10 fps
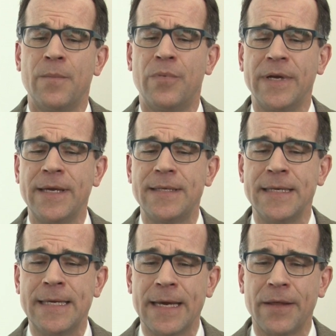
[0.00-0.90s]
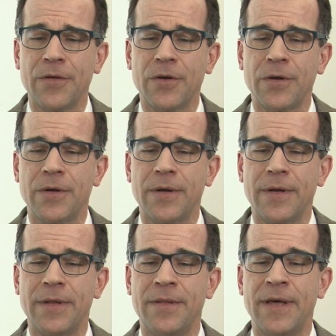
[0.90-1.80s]
Bringing together
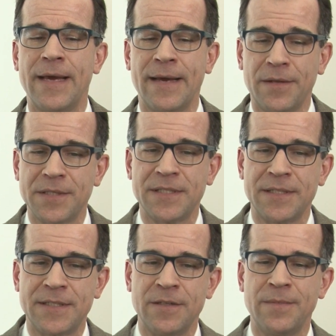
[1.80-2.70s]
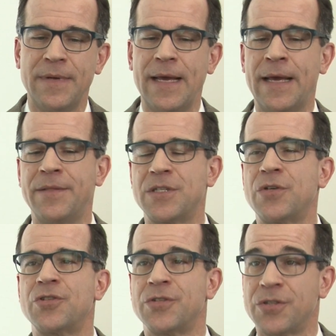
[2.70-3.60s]
the health system and the
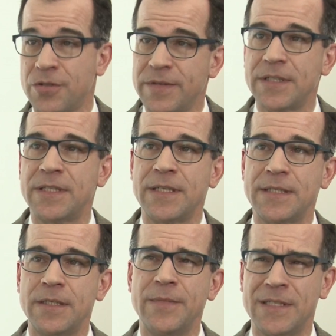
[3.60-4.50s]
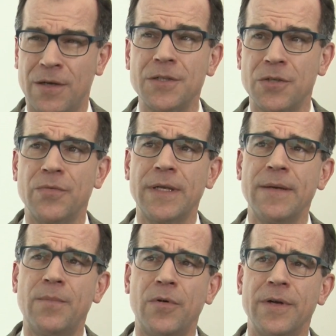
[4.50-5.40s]
social services system is also really
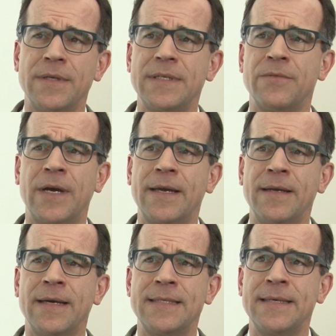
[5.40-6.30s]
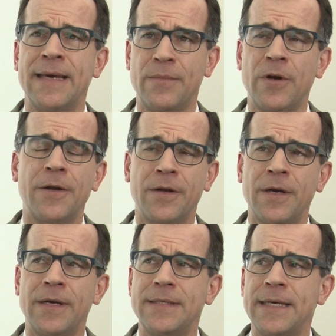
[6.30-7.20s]
important in recognizing that broader
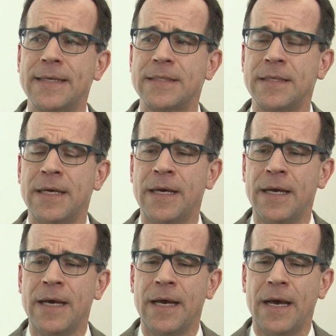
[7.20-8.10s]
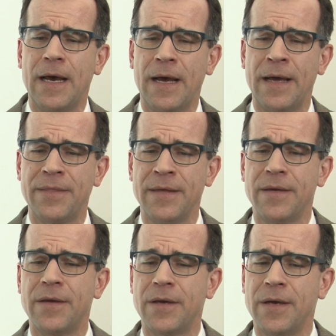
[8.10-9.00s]
context. I
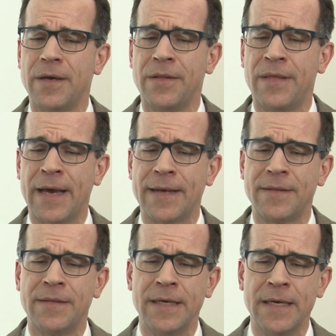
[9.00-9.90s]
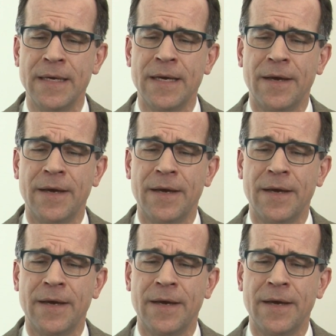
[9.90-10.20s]
think that the